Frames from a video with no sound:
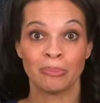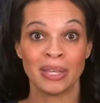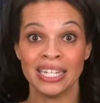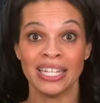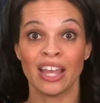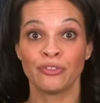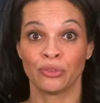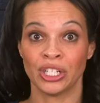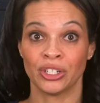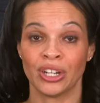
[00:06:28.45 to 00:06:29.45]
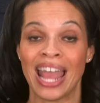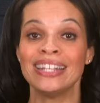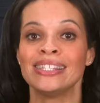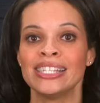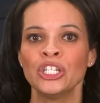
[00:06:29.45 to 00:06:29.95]
PDF reader,
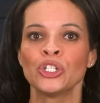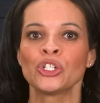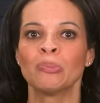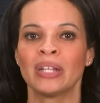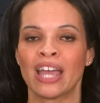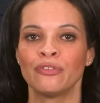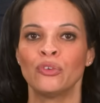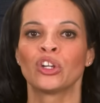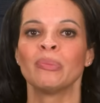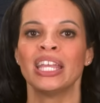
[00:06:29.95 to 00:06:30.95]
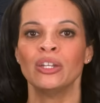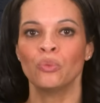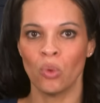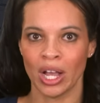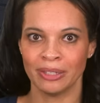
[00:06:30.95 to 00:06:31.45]
and signature platform
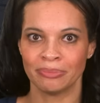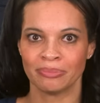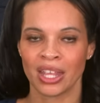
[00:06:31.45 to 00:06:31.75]
in one.